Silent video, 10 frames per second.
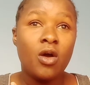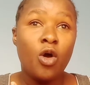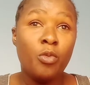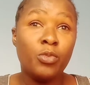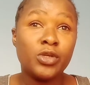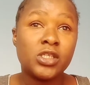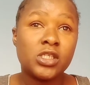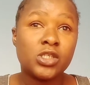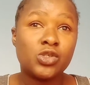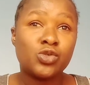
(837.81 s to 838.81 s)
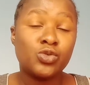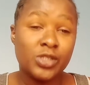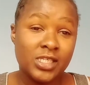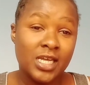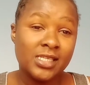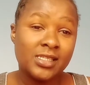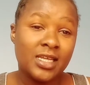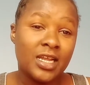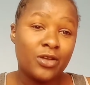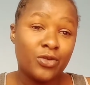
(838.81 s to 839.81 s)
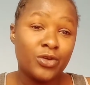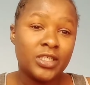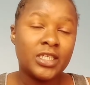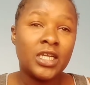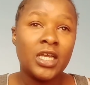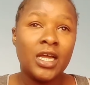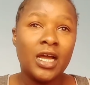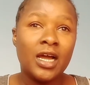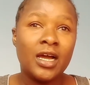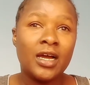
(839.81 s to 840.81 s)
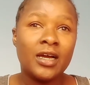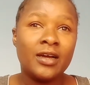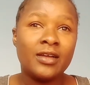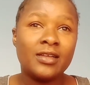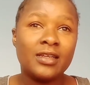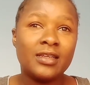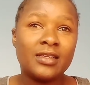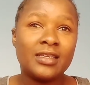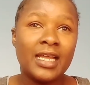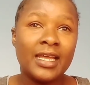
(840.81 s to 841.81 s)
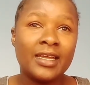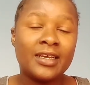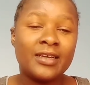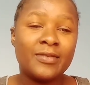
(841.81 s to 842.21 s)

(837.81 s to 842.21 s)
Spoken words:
almost 2 years that I wrote, like,